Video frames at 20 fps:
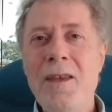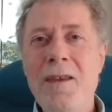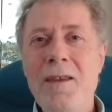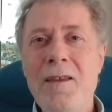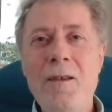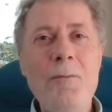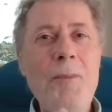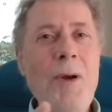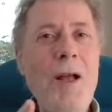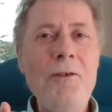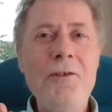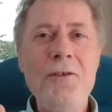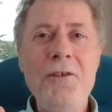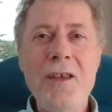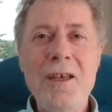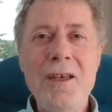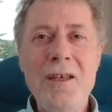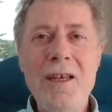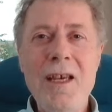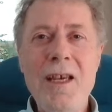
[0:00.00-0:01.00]
The
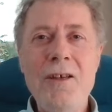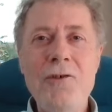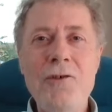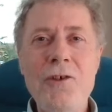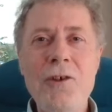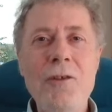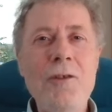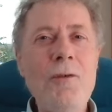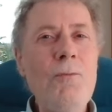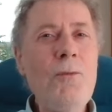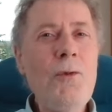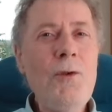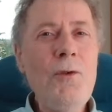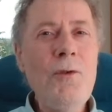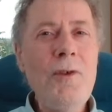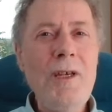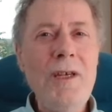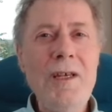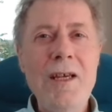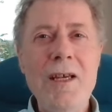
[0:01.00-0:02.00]
pulsic nature, the
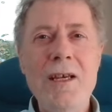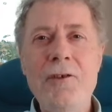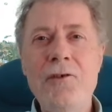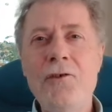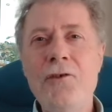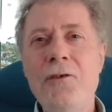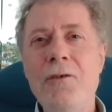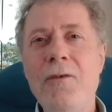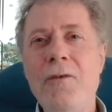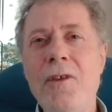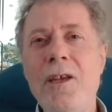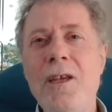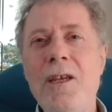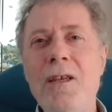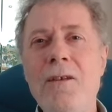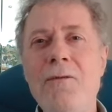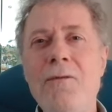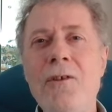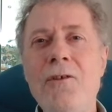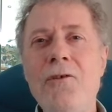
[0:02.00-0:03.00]
moody nature of the
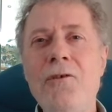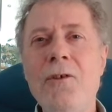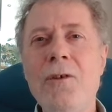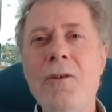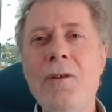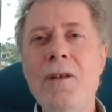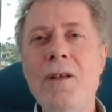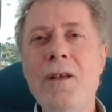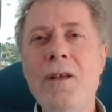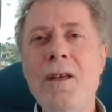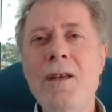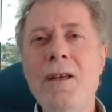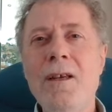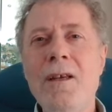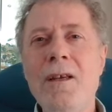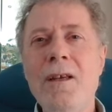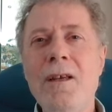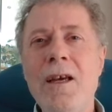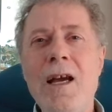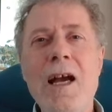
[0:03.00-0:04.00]
individual,
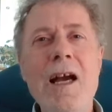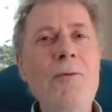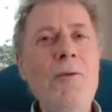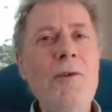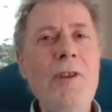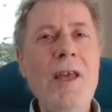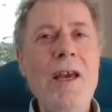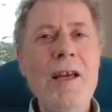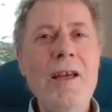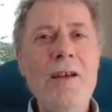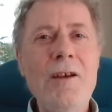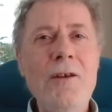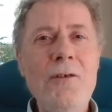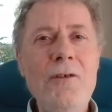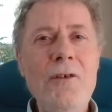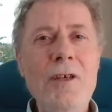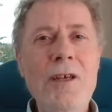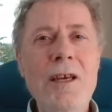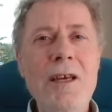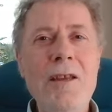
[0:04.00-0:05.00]
how would that go
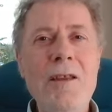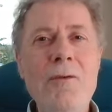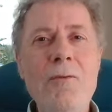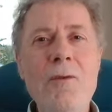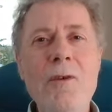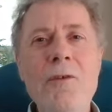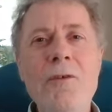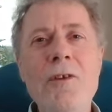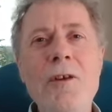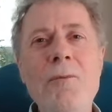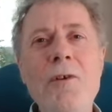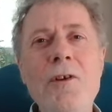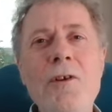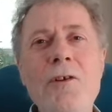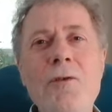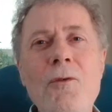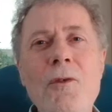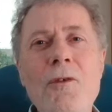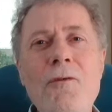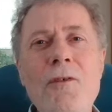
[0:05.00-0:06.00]
together with someone
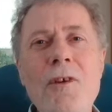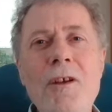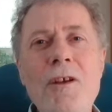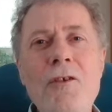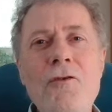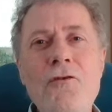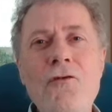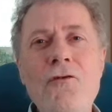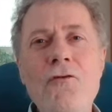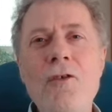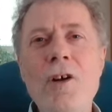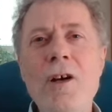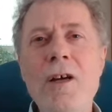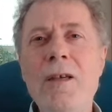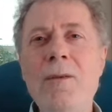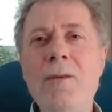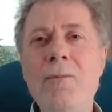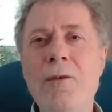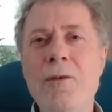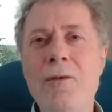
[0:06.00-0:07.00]
who is very
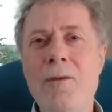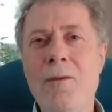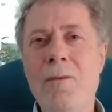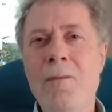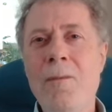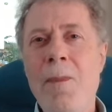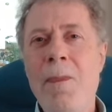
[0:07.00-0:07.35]
tribal?